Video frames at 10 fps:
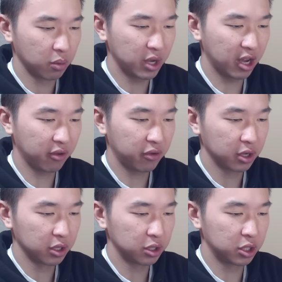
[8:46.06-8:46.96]
We have
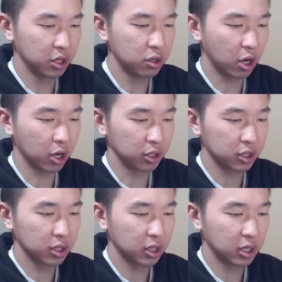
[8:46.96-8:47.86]
two
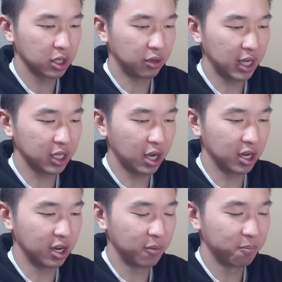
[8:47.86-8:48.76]
cards. The light is
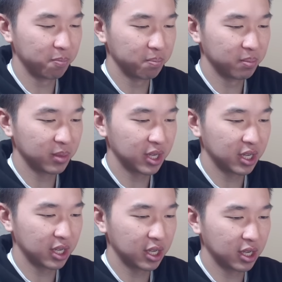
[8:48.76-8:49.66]
on.
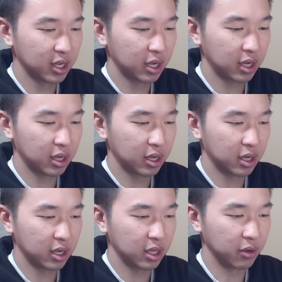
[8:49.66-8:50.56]
There
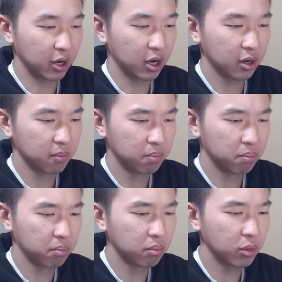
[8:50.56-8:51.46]
we are.
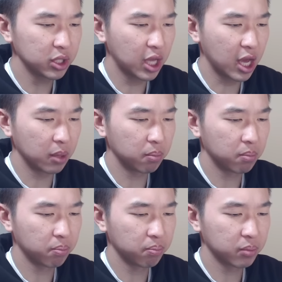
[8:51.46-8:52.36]
What's that?
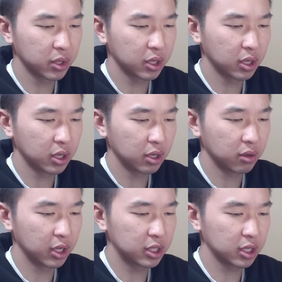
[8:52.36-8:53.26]

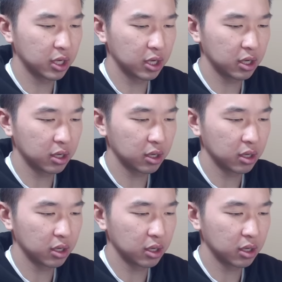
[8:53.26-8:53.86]
Let's, uh...